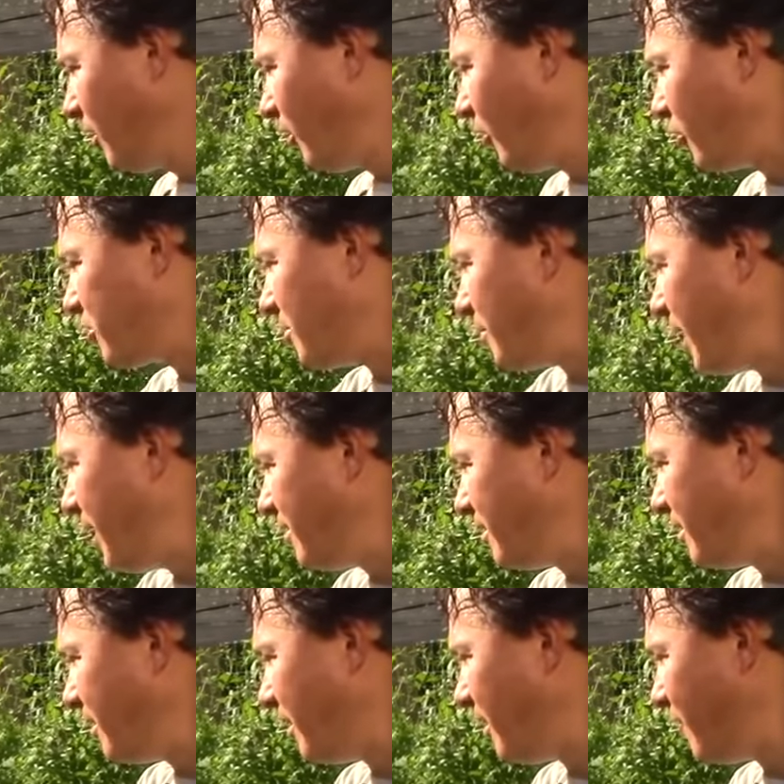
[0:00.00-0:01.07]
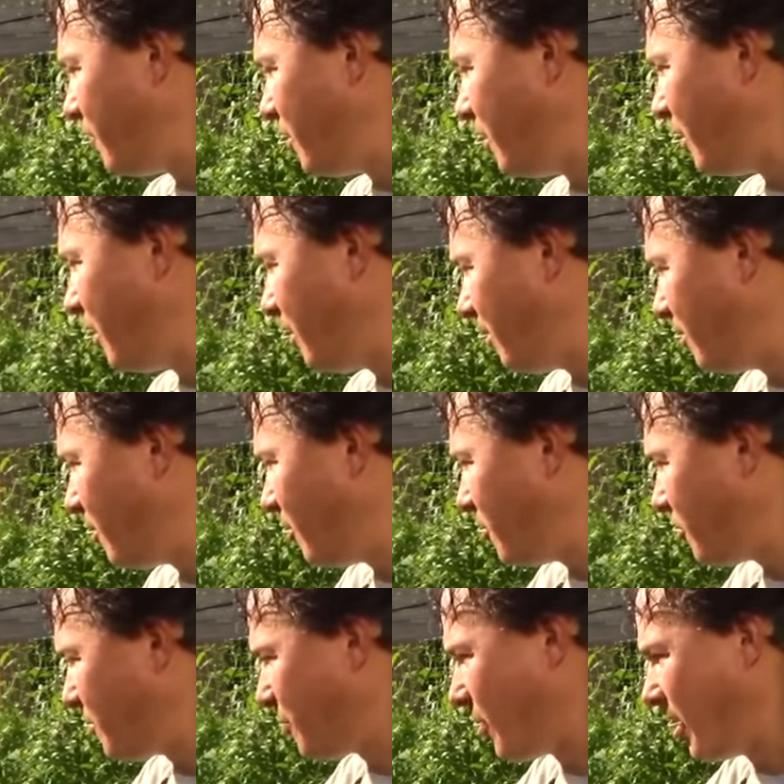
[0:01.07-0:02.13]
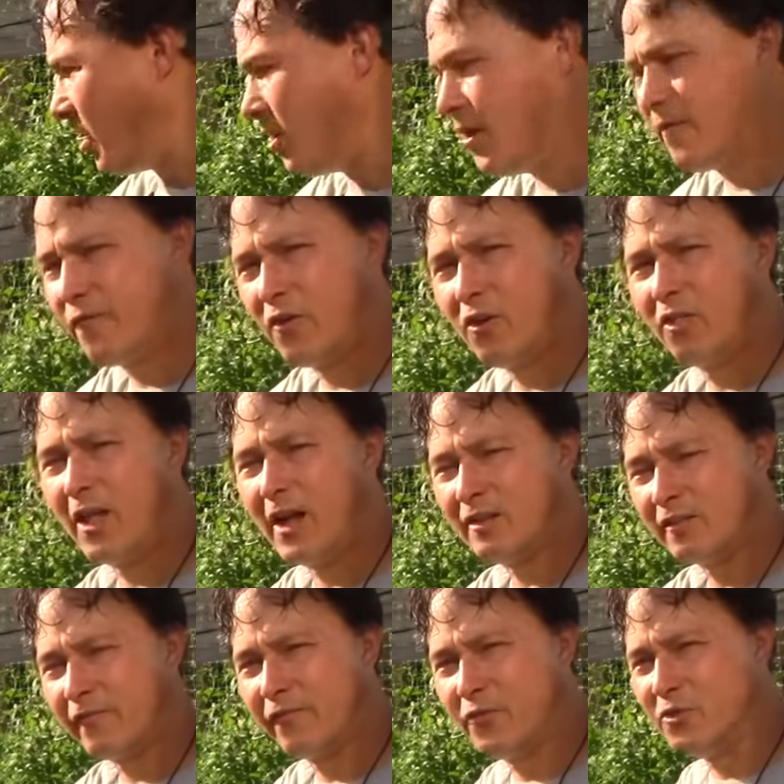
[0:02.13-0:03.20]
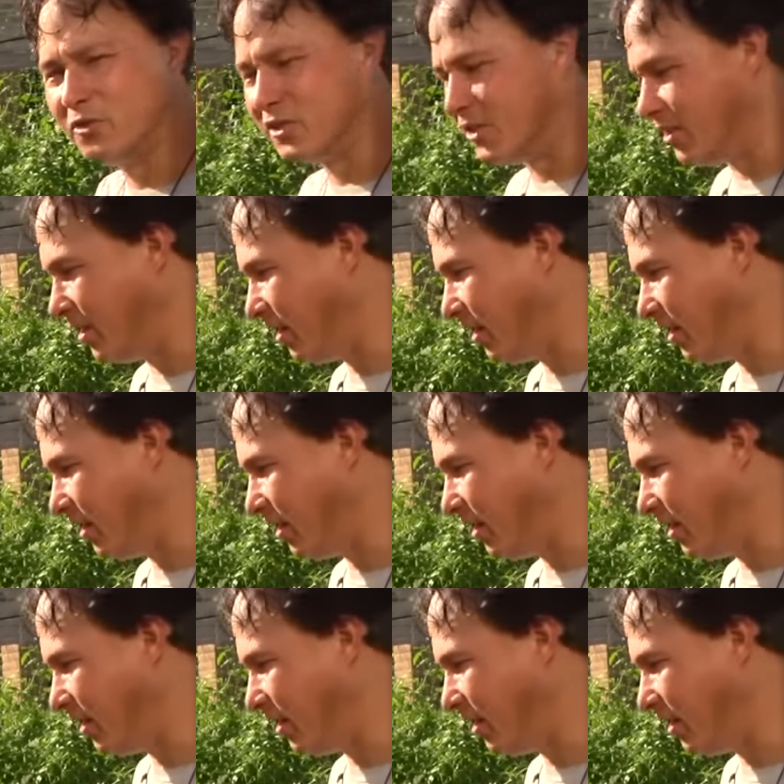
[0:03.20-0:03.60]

looks amazing, and you know, you could probably hunt for lots of fruits in